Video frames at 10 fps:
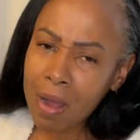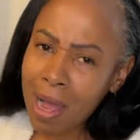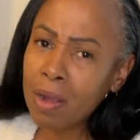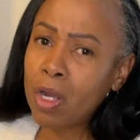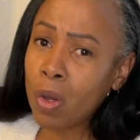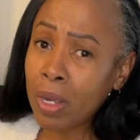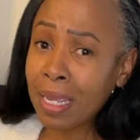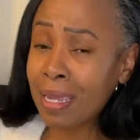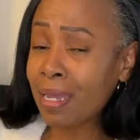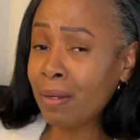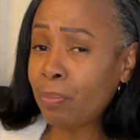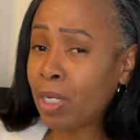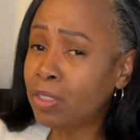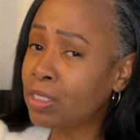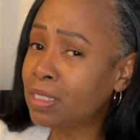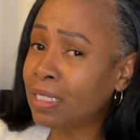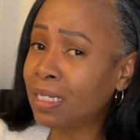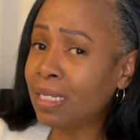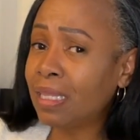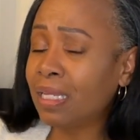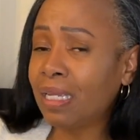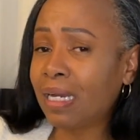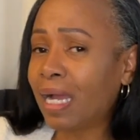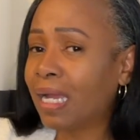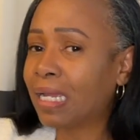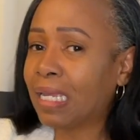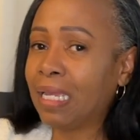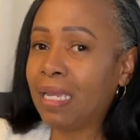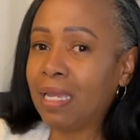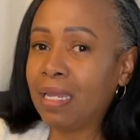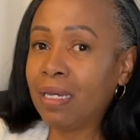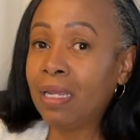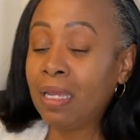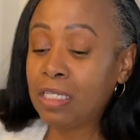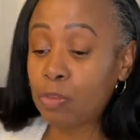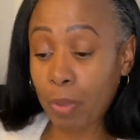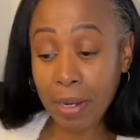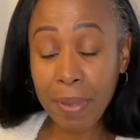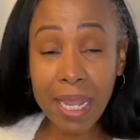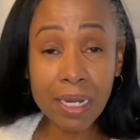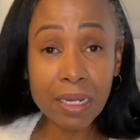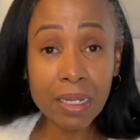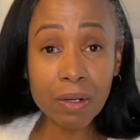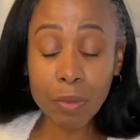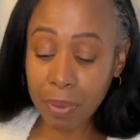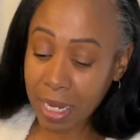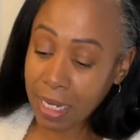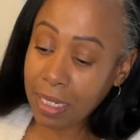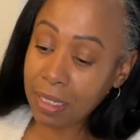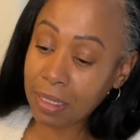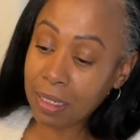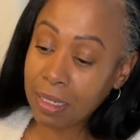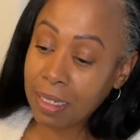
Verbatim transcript: I'll go ahead and purchase it and then I can spray paint it or paint it.